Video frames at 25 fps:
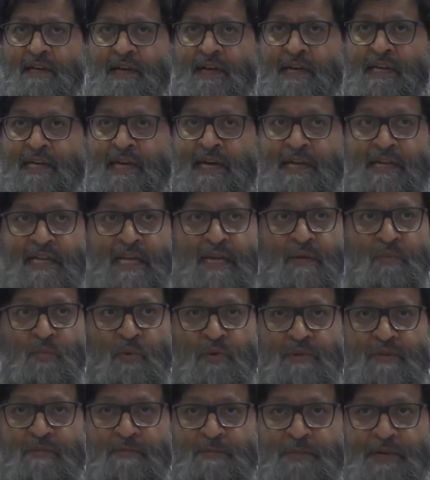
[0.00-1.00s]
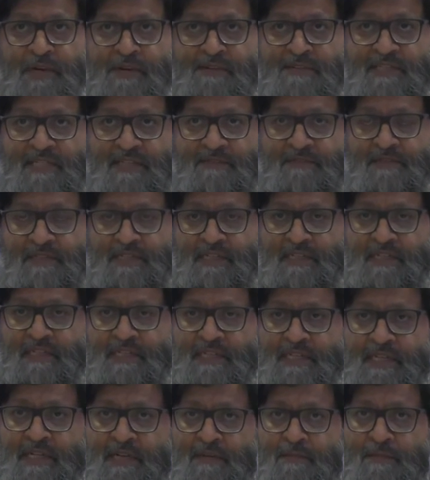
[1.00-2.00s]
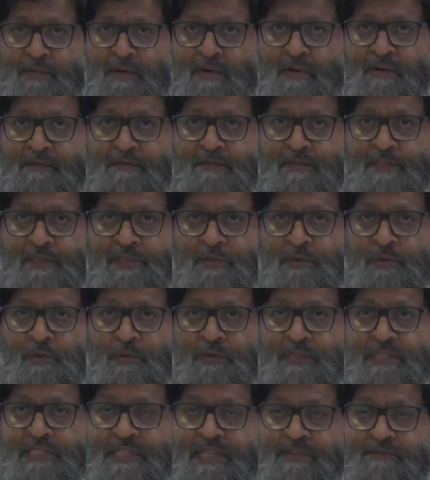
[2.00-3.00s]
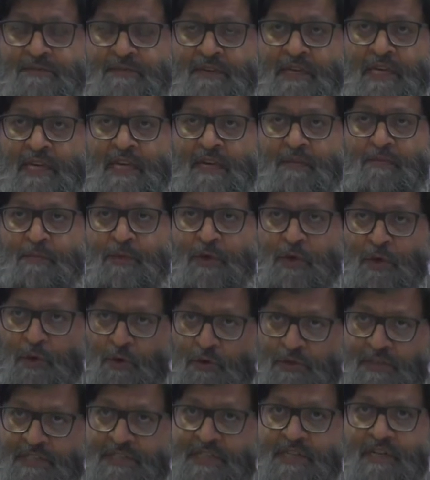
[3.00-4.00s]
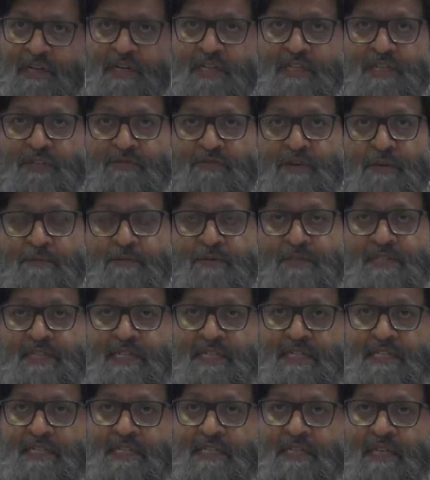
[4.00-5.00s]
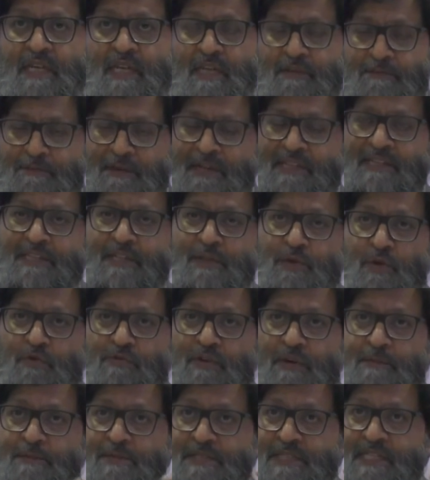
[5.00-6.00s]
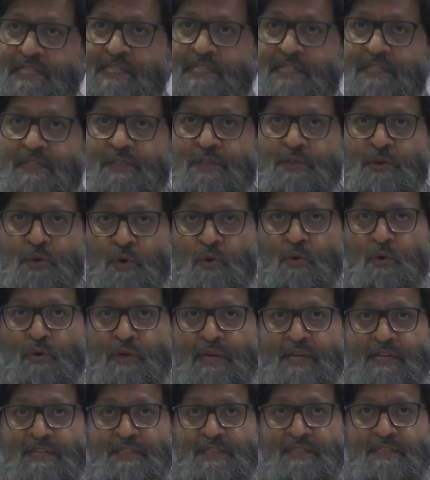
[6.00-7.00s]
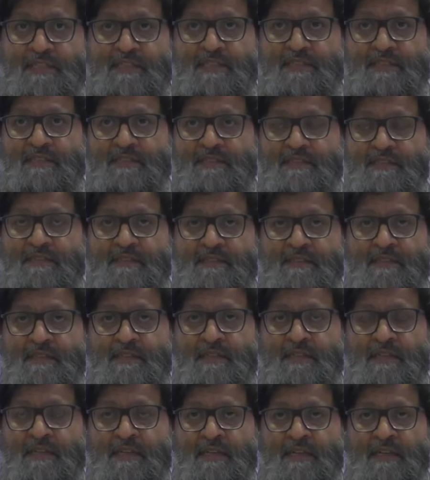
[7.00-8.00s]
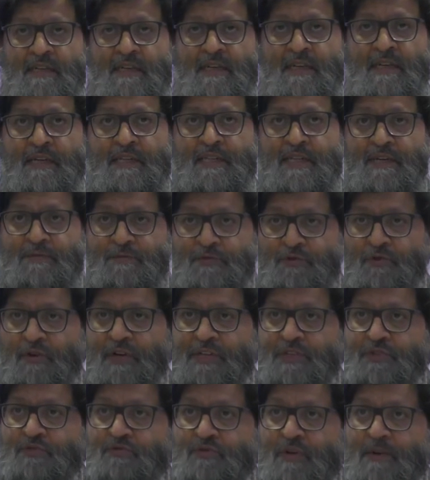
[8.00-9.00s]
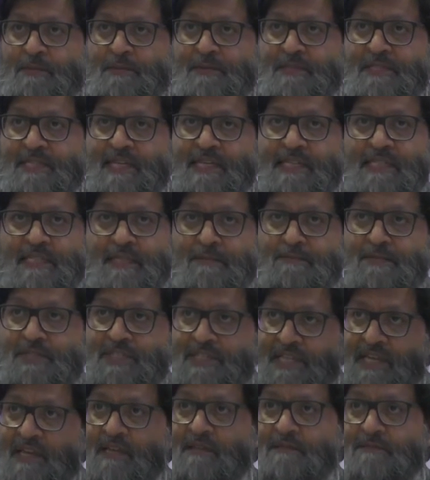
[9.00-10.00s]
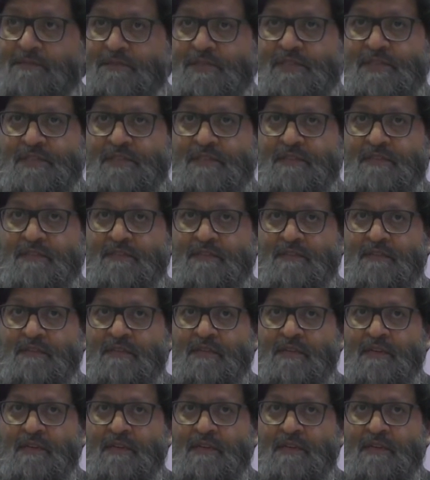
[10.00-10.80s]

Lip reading: And what the parents have done here at Parkfield School is because they're underrepresented, in fact, they're not represented at all, actually. They have tried to represent themselves.